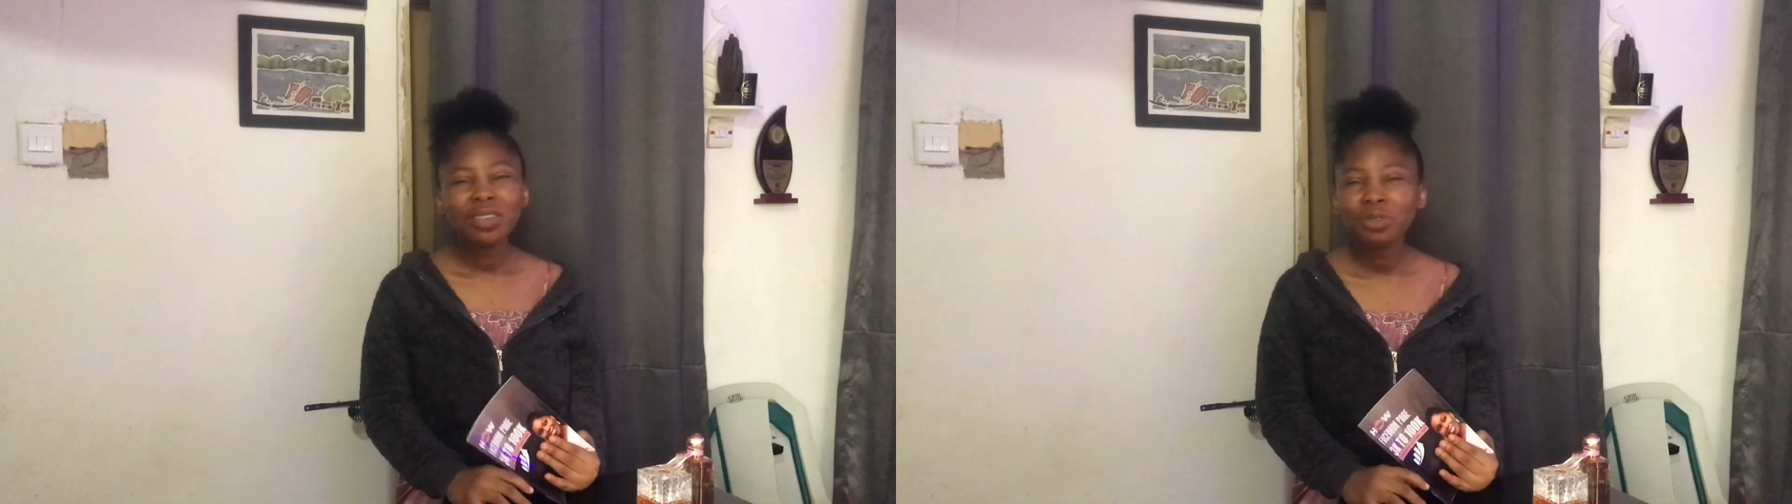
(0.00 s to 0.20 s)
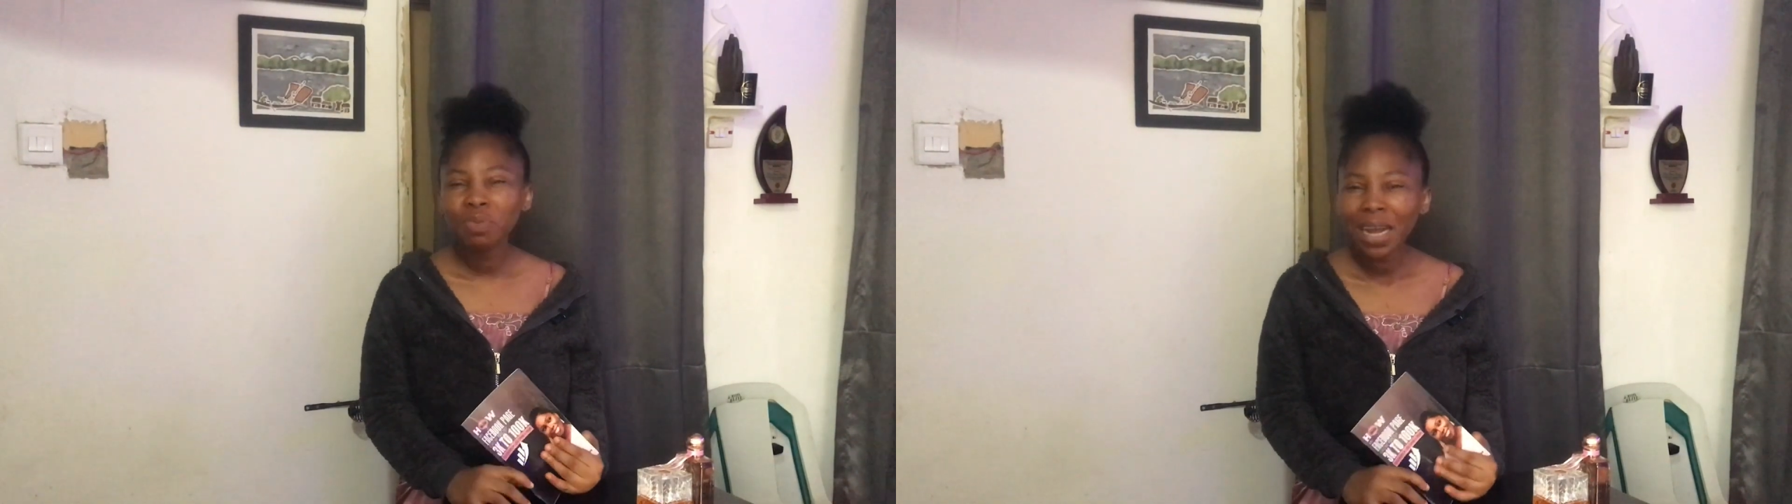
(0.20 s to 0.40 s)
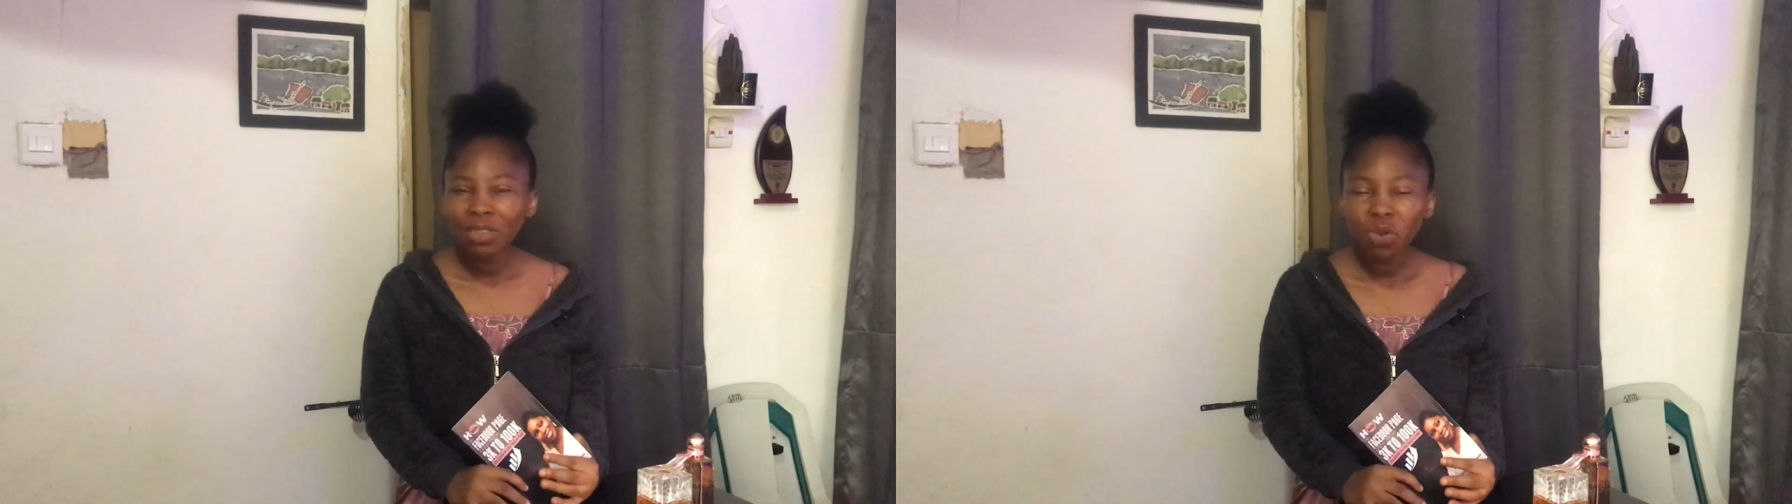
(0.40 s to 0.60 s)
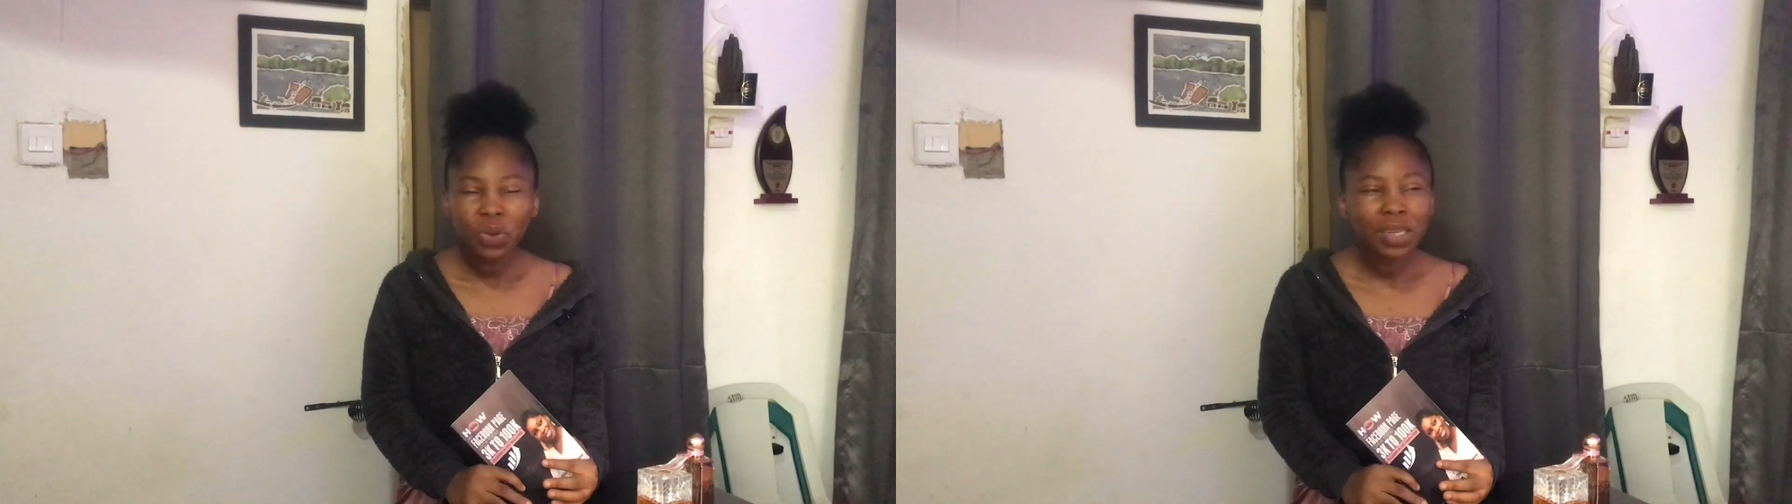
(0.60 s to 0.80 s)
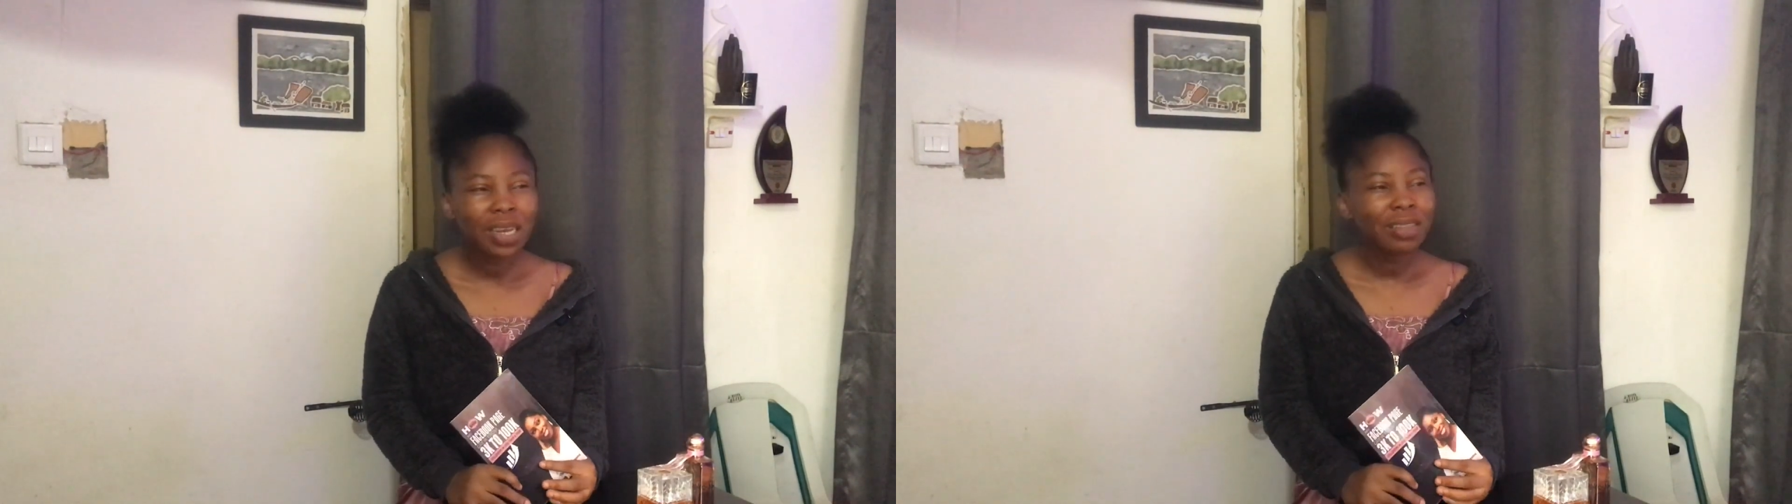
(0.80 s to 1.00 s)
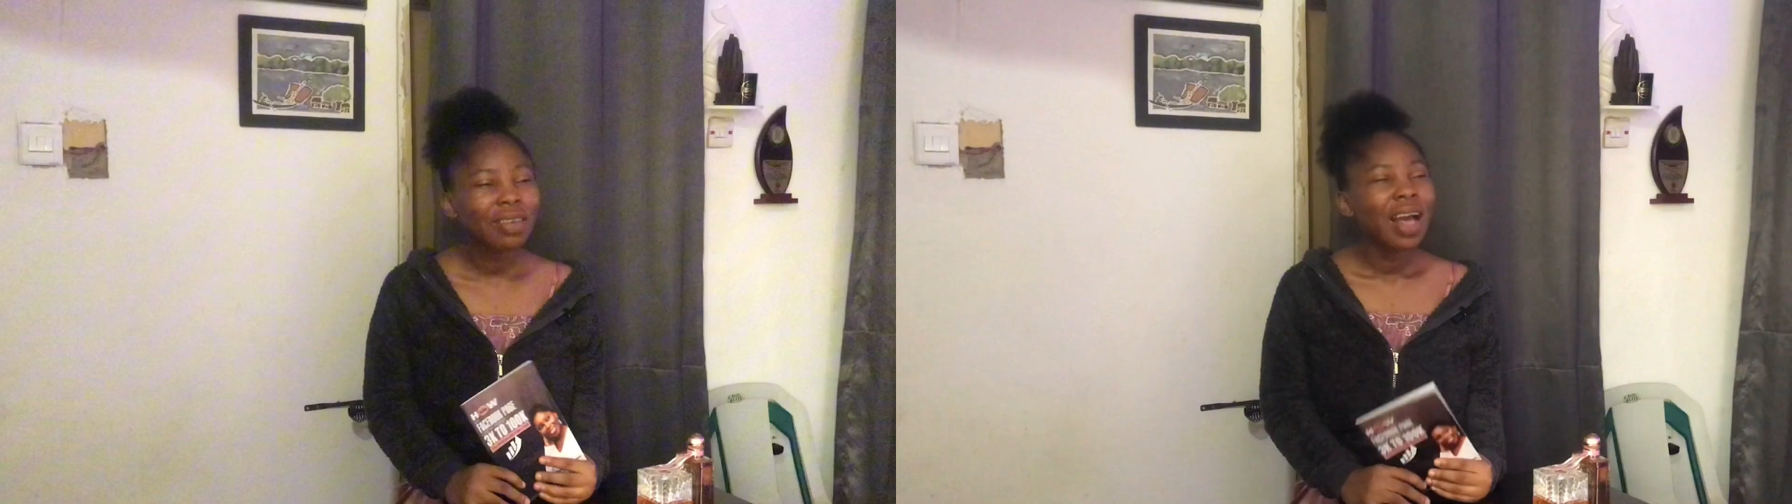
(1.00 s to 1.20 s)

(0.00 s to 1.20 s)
the right audience